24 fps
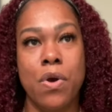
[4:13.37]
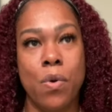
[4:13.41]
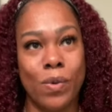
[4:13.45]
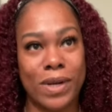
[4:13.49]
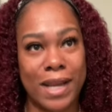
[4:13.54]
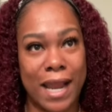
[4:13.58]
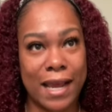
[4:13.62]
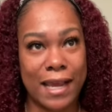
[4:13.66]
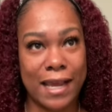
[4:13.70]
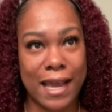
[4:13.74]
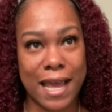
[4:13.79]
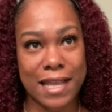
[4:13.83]
When
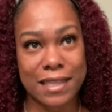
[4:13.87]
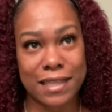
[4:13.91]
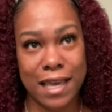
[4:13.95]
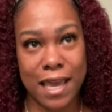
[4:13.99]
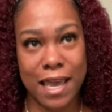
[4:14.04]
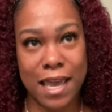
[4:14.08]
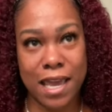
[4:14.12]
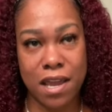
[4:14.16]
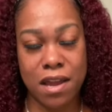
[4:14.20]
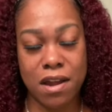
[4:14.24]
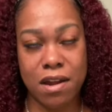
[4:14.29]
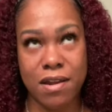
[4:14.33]
I got the
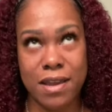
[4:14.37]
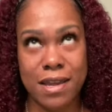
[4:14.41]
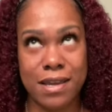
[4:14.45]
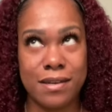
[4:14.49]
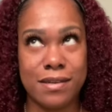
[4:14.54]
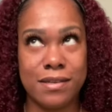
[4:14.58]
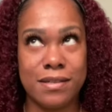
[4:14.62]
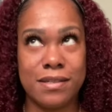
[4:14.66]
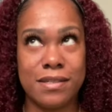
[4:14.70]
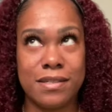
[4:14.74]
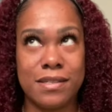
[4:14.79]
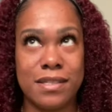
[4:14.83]
hair, it
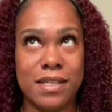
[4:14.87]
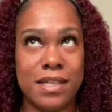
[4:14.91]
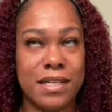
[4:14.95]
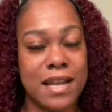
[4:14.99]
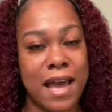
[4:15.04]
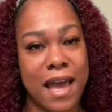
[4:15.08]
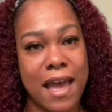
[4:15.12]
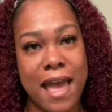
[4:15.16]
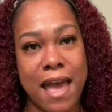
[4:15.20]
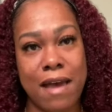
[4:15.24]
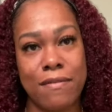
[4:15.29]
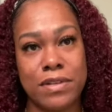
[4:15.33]
did
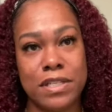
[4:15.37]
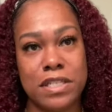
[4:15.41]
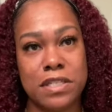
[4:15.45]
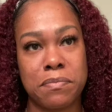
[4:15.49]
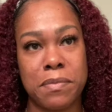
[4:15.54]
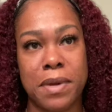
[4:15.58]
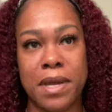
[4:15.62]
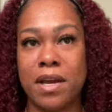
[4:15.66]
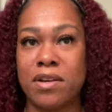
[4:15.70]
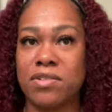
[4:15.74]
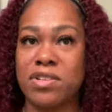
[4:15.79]
not have a smell,